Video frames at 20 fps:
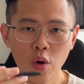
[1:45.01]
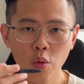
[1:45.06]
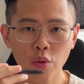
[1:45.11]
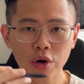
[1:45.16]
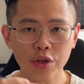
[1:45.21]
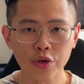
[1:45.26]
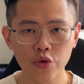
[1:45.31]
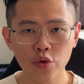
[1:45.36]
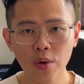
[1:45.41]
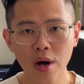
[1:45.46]

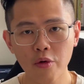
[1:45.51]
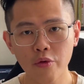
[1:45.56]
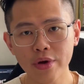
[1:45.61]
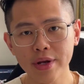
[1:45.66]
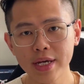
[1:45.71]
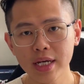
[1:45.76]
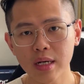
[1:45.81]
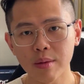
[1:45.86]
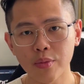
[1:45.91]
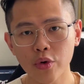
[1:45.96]
When you are
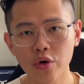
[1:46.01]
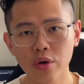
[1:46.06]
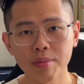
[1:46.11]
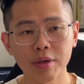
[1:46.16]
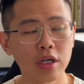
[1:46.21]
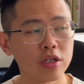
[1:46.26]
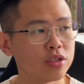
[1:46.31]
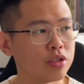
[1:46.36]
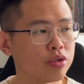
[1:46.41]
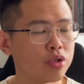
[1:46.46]
reading a book,
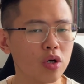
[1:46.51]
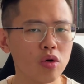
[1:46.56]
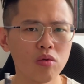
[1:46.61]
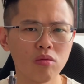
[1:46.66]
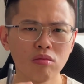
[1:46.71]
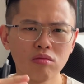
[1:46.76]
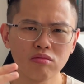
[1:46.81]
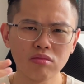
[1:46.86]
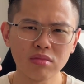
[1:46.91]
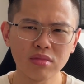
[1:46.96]
because you know,